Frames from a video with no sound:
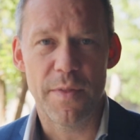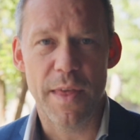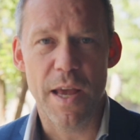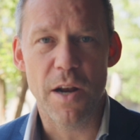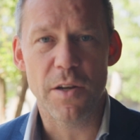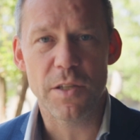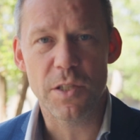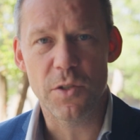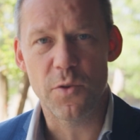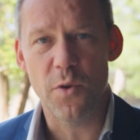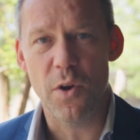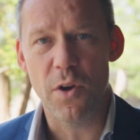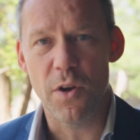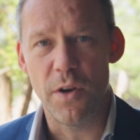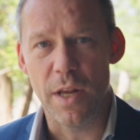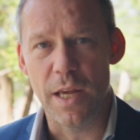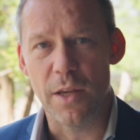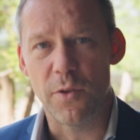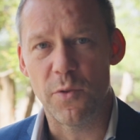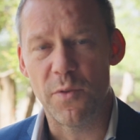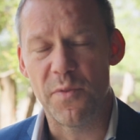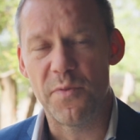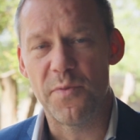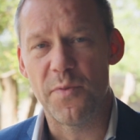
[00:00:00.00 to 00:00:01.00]
they are
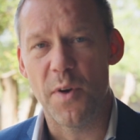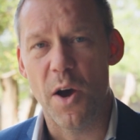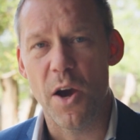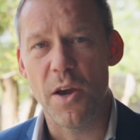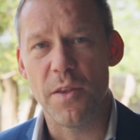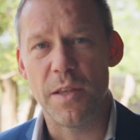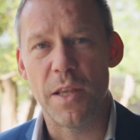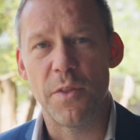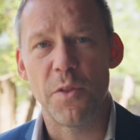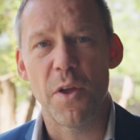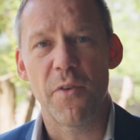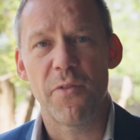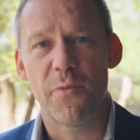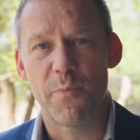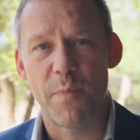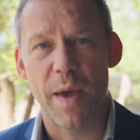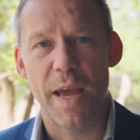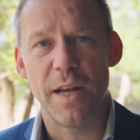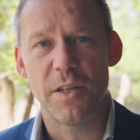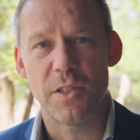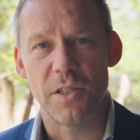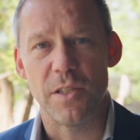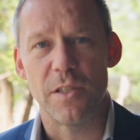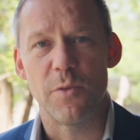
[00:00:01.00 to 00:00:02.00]
struggling to find enough
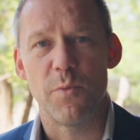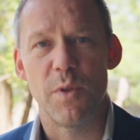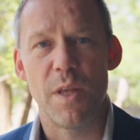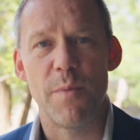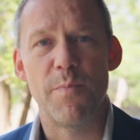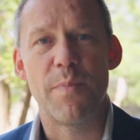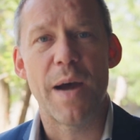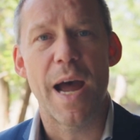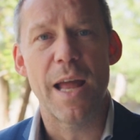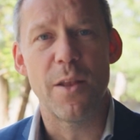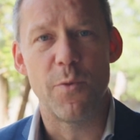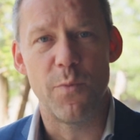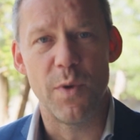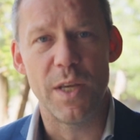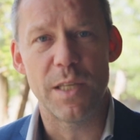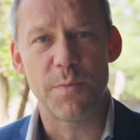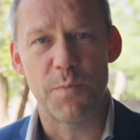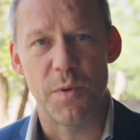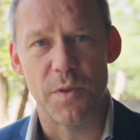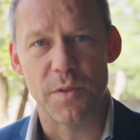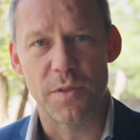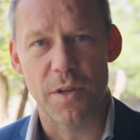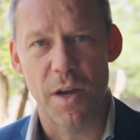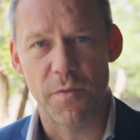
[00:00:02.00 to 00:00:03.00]
patients with a bad
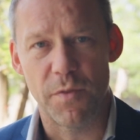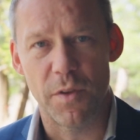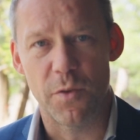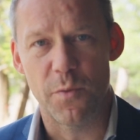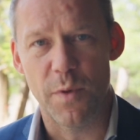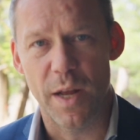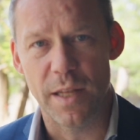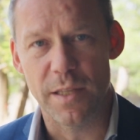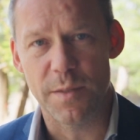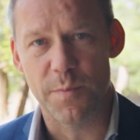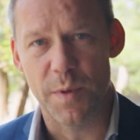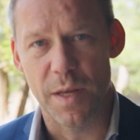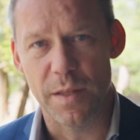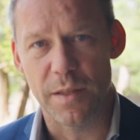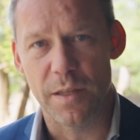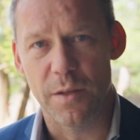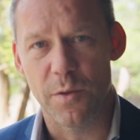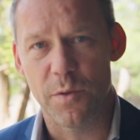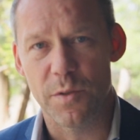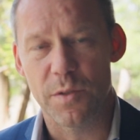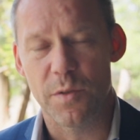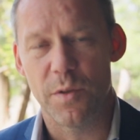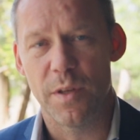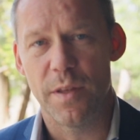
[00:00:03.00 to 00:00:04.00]
response after transplant
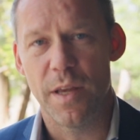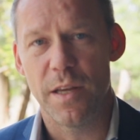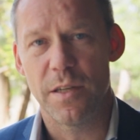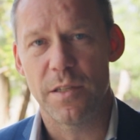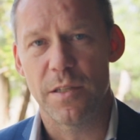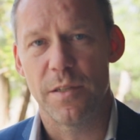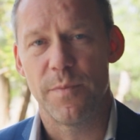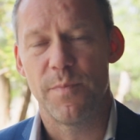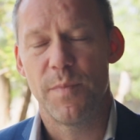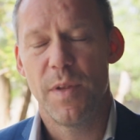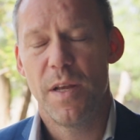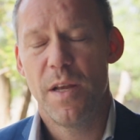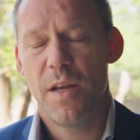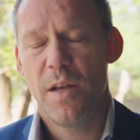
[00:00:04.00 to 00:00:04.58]
and consolidation.